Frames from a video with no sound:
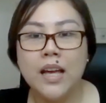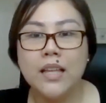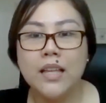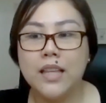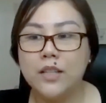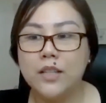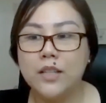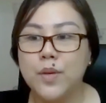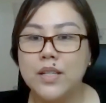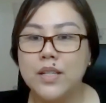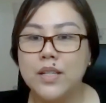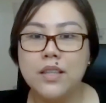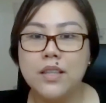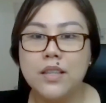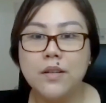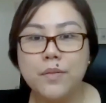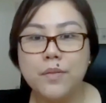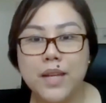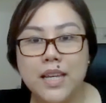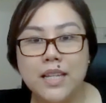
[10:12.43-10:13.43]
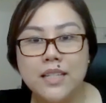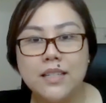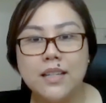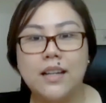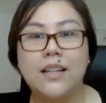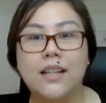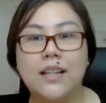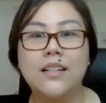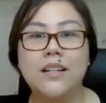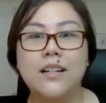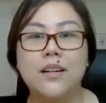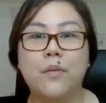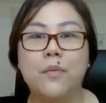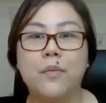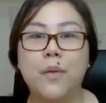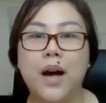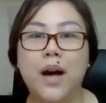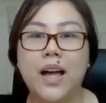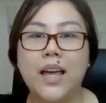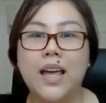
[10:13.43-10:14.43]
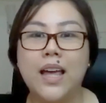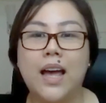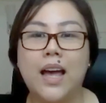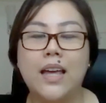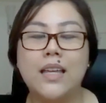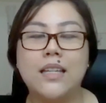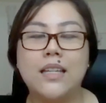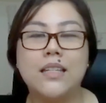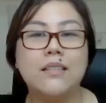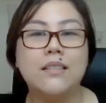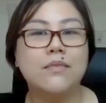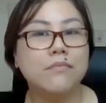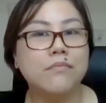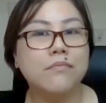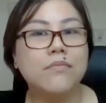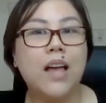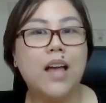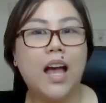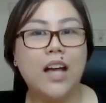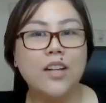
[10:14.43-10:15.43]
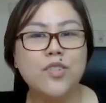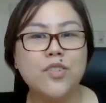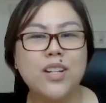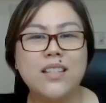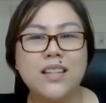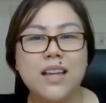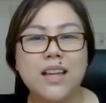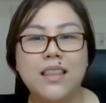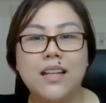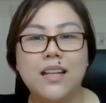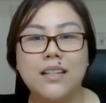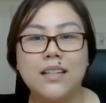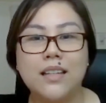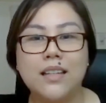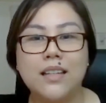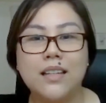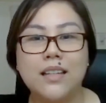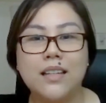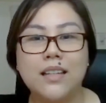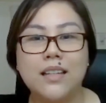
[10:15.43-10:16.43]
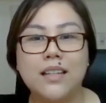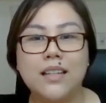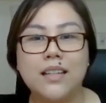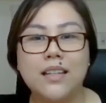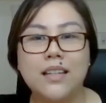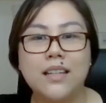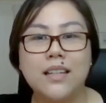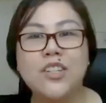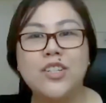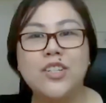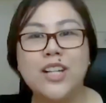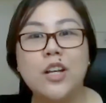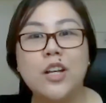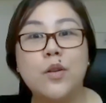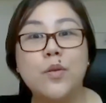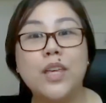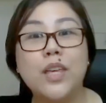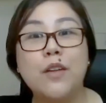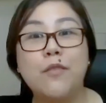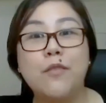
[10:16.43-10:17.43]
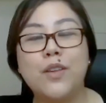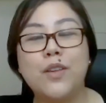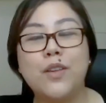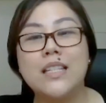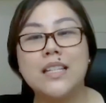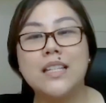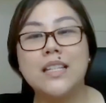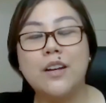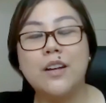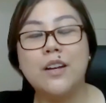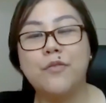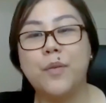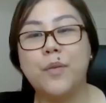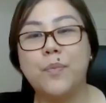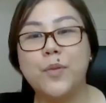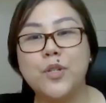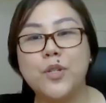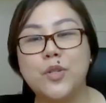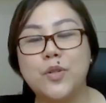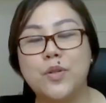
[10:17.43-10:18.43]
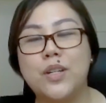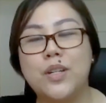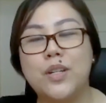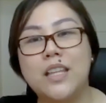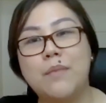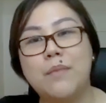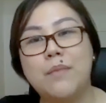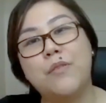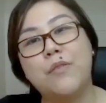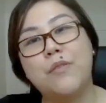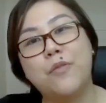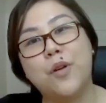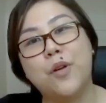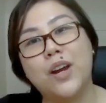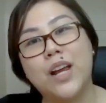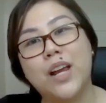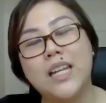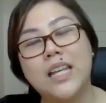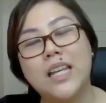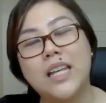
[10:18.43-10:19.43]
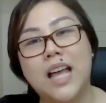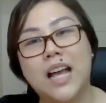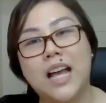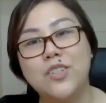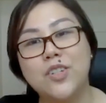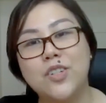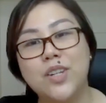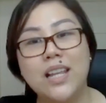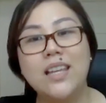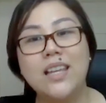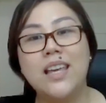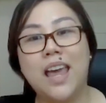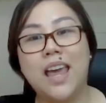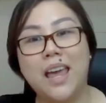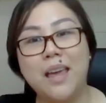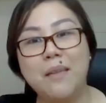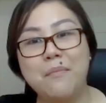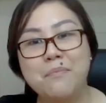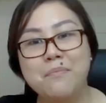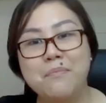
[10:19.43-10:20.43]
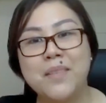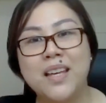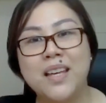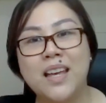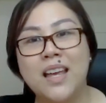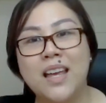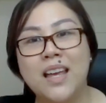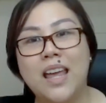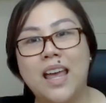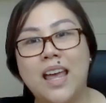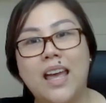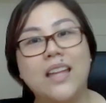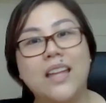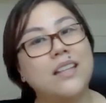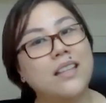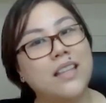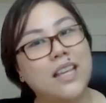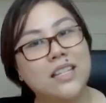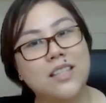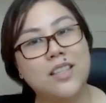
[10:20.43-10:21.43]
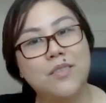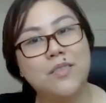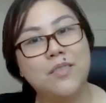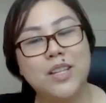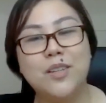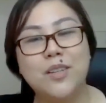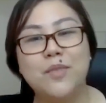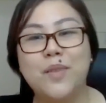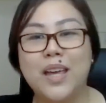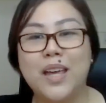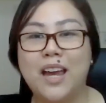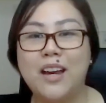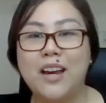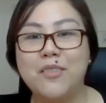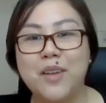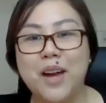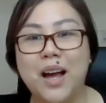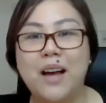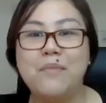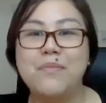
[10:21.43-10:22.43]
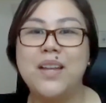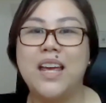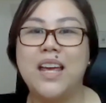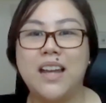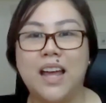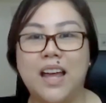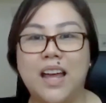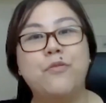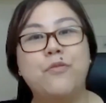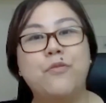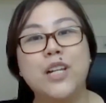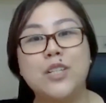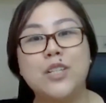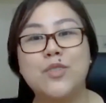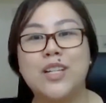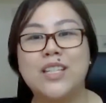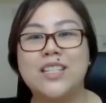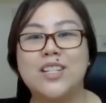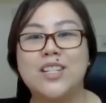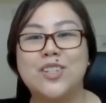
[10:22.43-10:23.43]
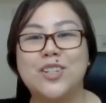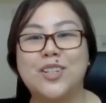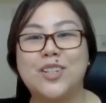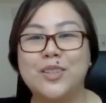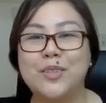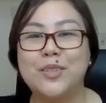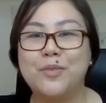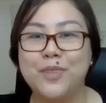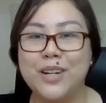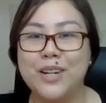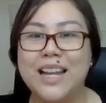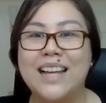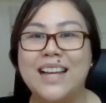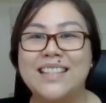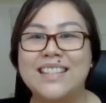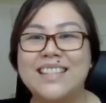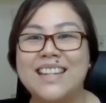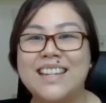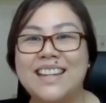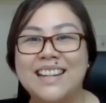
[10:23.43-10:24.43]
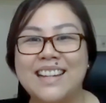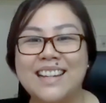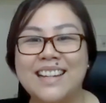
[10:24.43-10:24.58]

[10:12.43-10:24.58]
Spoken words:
that was the reason why I actually say that, yeah, I was actually looking for this kind of opportunity before, and it actually came, and that's the reason why I grabbed and I fully transitioned to freelancing.